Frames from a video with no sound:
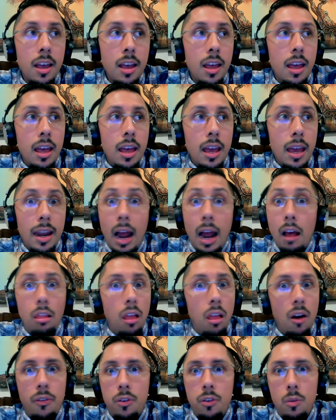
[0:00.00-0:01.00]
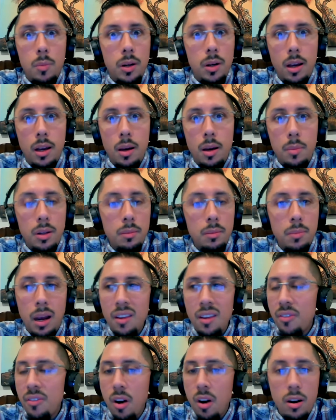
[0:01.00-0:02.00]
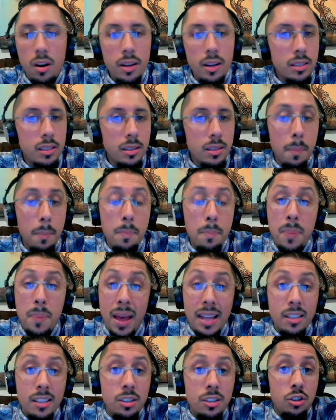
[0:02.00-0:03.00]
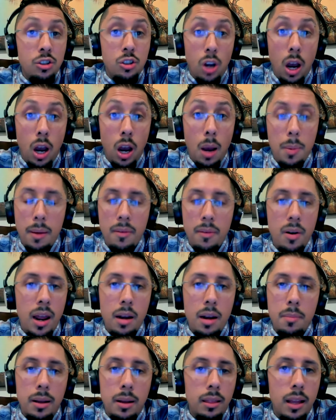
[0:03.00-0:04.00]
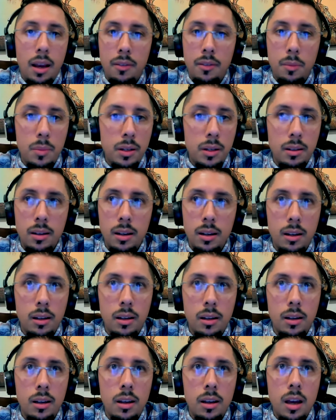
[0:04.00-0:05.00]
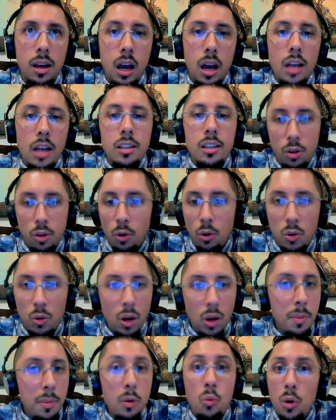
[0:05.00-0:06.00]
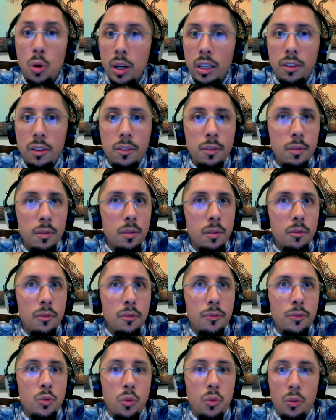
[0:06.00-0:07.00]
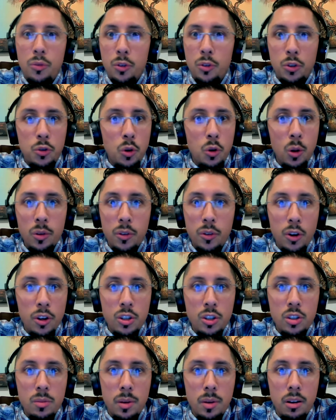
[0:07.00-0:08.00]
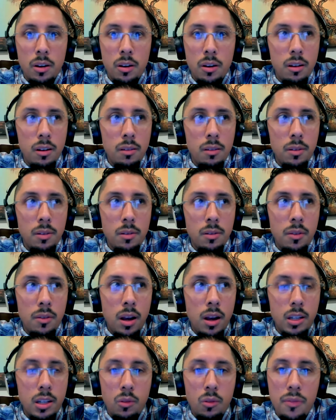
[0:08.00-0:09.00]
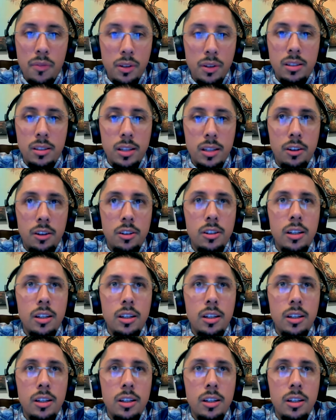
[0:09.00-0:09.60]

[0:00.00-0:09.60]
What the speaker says: and I love For Media. I mean, by far is the best job I've ever had in my life. I mean, as I told you, I've been working for 12 years as a graphic designer.